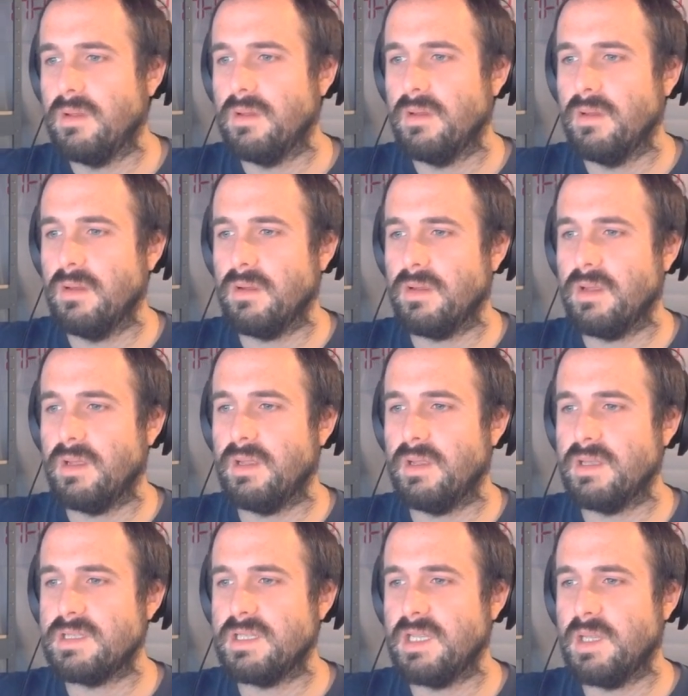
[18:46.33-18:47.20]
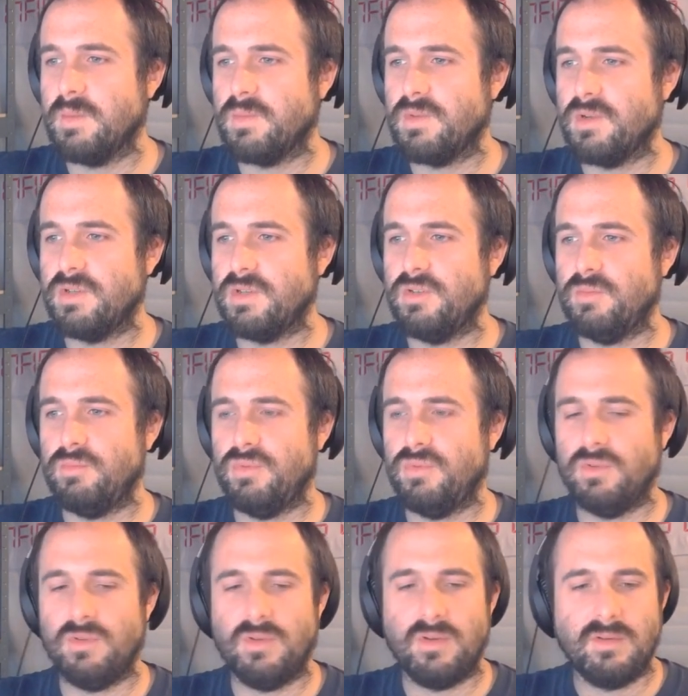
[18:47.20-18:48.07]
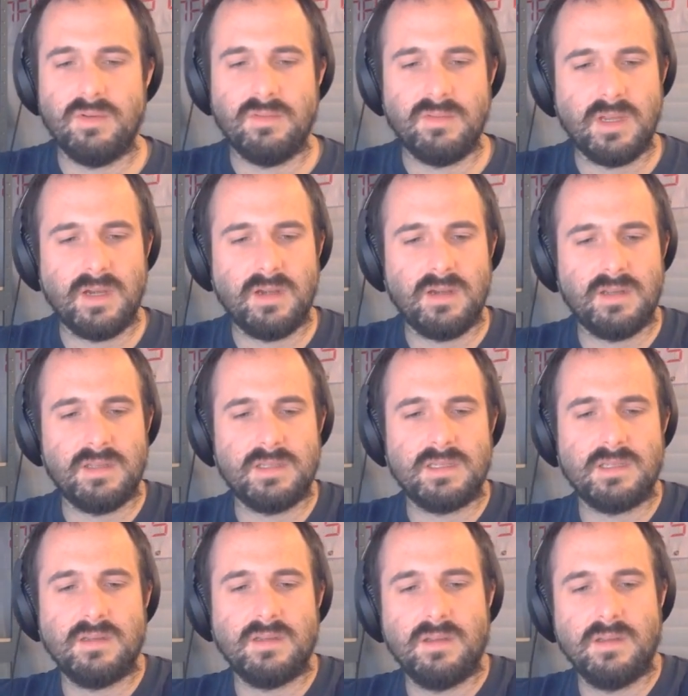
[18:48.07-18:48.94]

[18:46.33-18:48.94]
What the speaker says: Okay, STM32 bootloader. There it is.